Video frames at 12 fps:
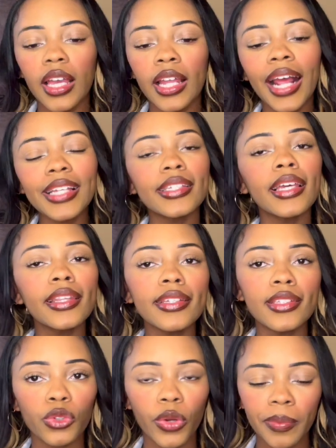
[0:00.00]
And I say this
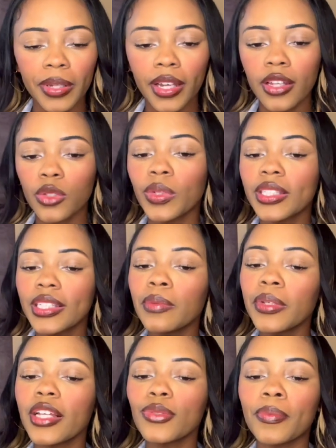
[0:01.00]
story because we
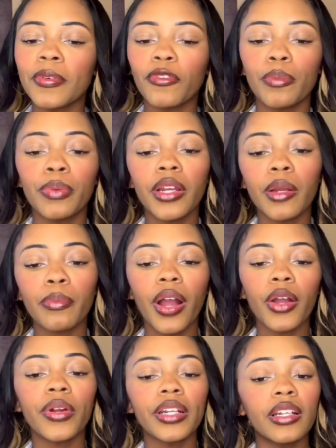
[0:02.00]
demonize women for putting
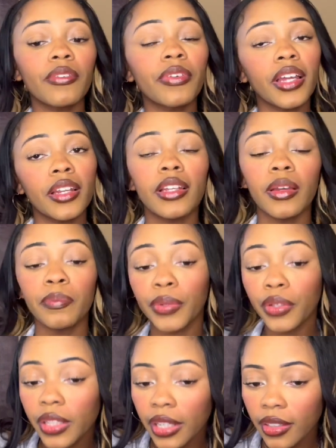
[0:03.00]
priority to vanity and
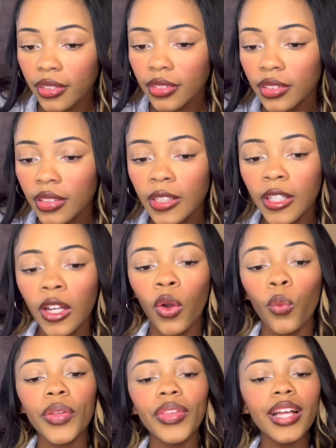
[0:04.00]
beauty
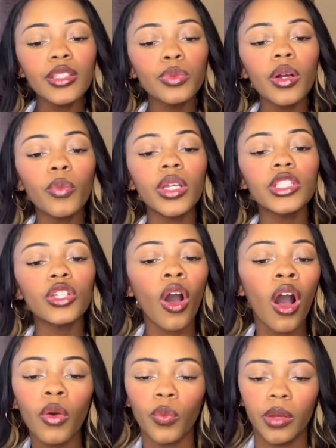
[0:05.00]
when that's what we
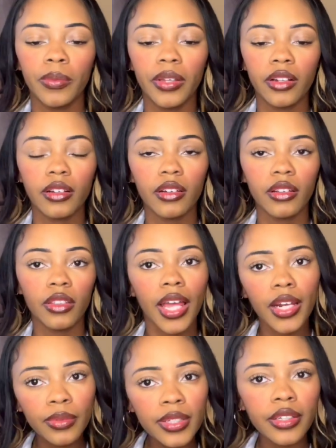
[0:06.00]
taught women, that
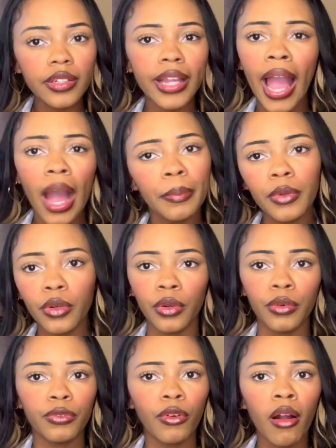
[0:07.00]
it was their
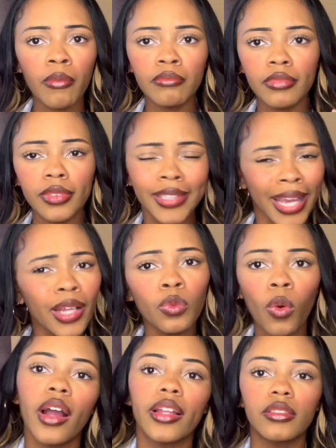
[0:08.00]
capital from day
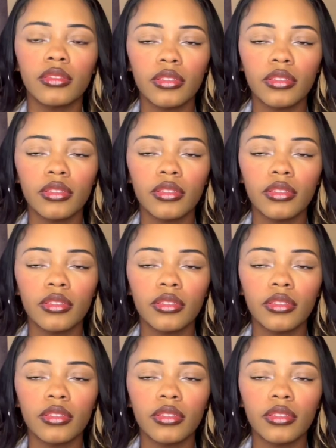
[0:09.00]
one.